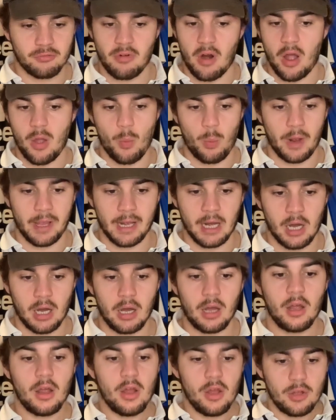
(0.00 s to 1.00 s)

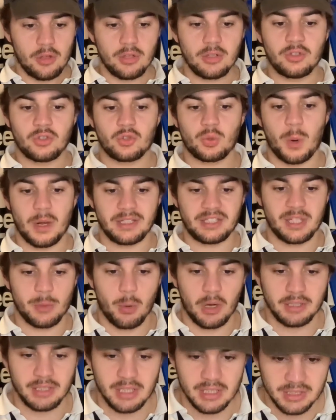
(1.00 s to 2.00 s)
right-winger,
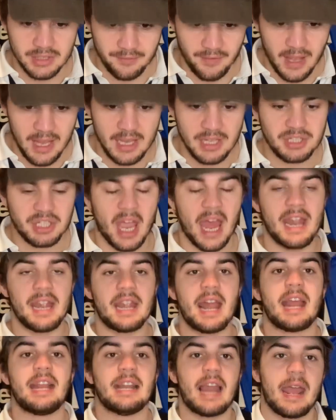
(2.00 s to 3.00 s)
21 years of age, and
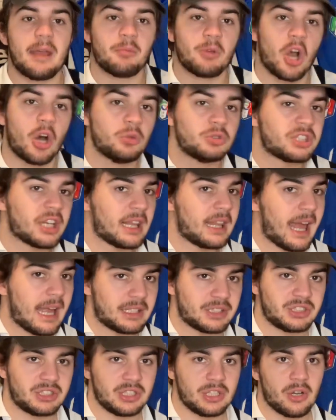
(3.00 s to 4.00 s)
they let him go to
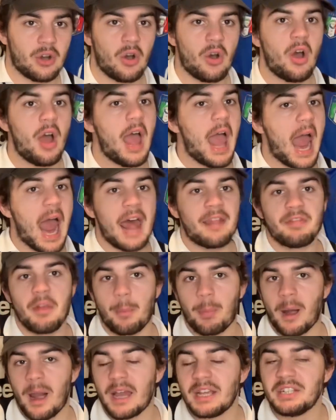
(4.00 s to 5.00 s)
Lazio. And the
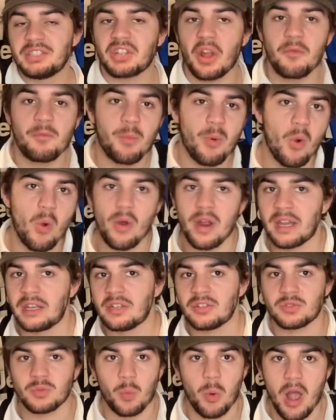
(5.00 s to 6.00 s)
players they bought in
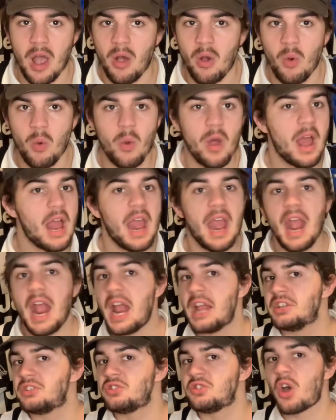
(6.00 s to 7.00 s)
as well
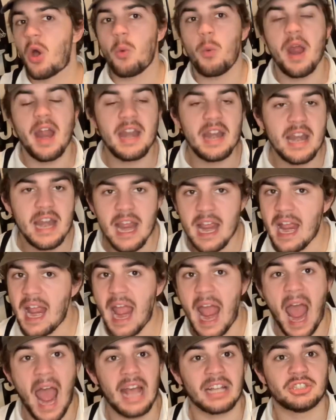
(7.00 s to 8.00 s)
is nowhere
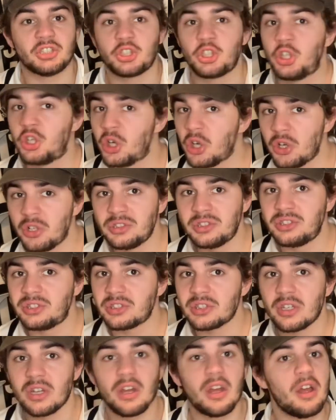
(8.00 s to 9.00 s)
near as good
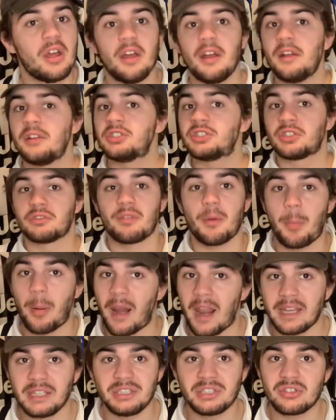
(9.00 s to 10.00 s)
to
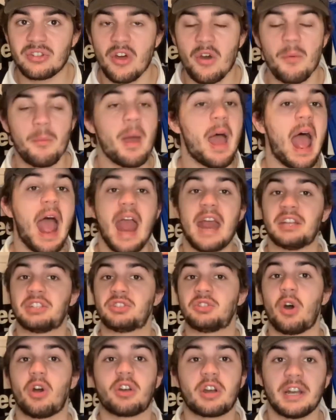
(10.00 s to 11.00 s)
replace them. It's
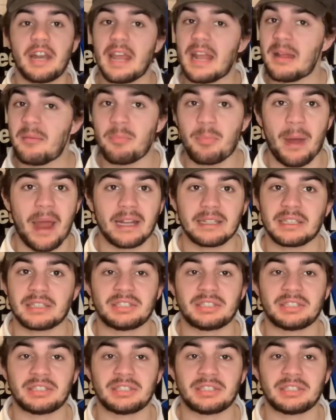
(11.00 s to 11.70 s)
not going to impact the